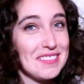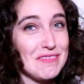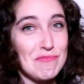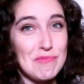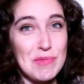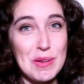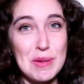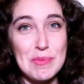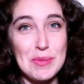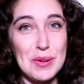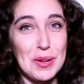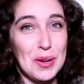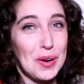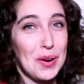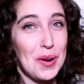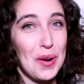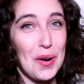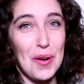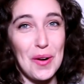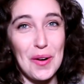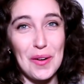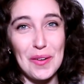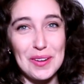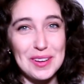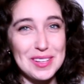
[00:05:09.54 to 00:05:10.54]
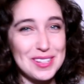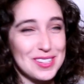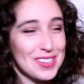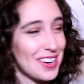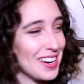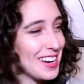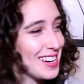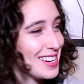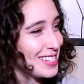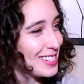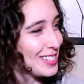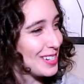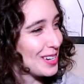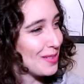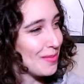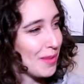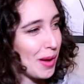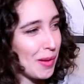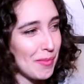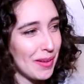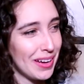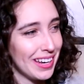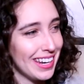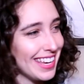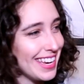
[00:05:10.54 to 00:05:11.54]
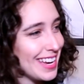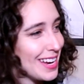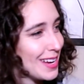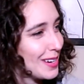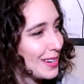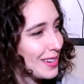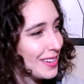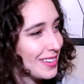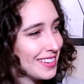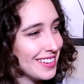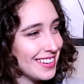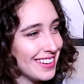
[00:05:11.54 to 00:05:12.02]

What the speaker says: People are always trying to steal my money gun.